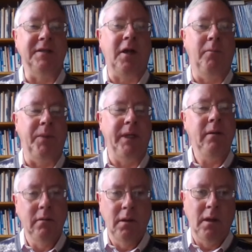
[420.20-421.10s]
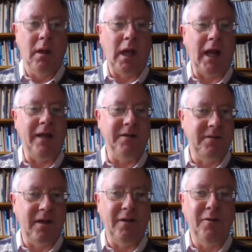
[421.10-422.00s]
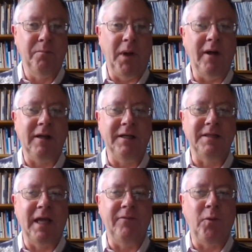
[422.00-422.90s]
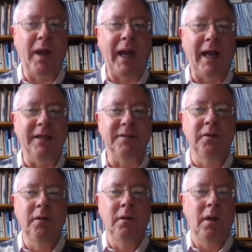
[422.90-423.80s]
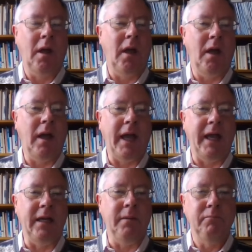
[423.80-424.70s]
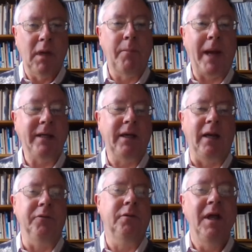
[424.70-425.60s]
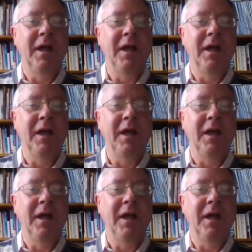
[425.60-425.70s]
is a company, and Barclays therefore has a bank account.